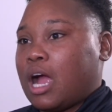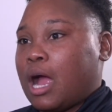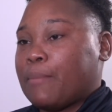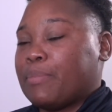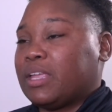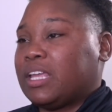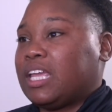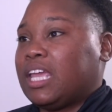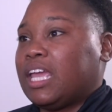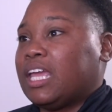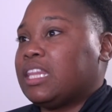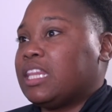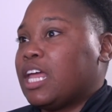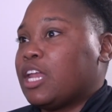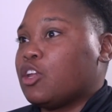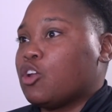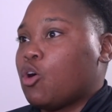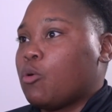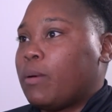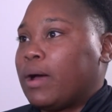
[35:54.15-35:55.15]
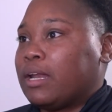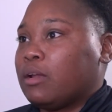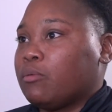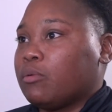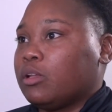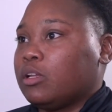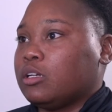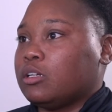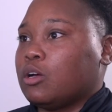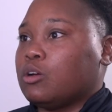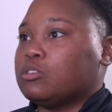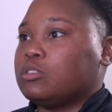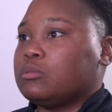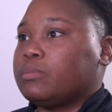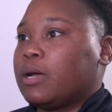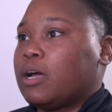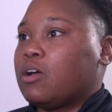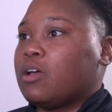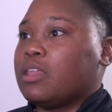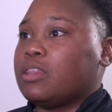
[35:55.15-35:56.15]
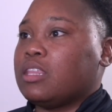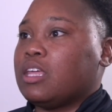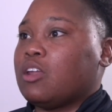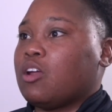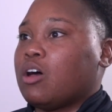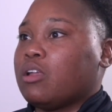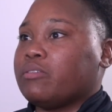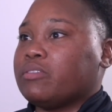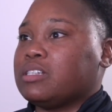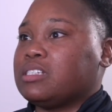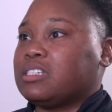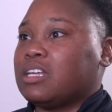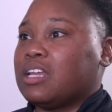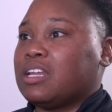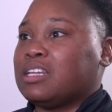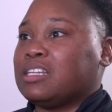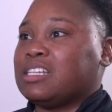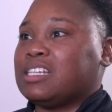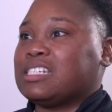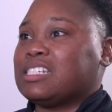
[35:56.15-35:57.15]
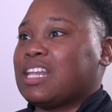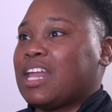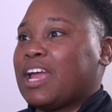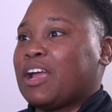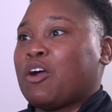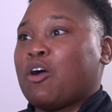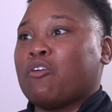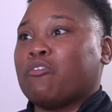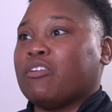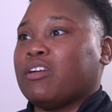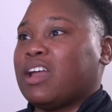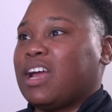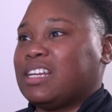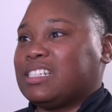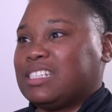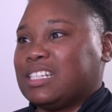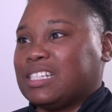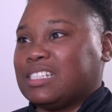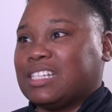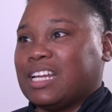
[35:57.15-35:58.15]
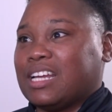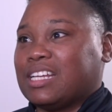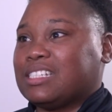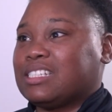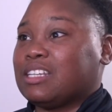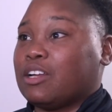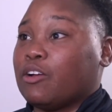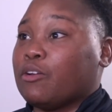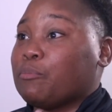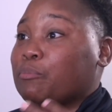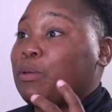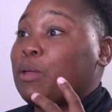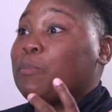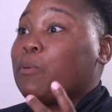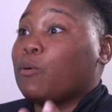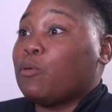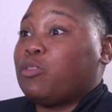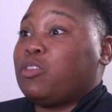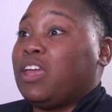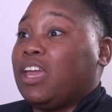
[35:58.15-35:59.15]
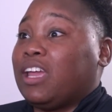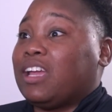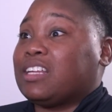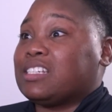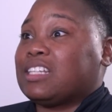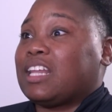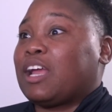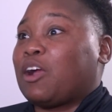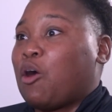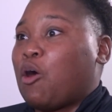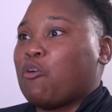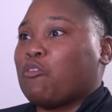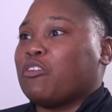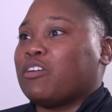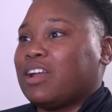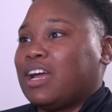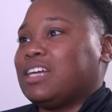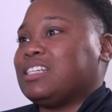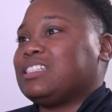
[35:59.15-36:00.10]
the kid that nobody really knows about. And then all of a sudden it's like overnight success, or people think it's like overnight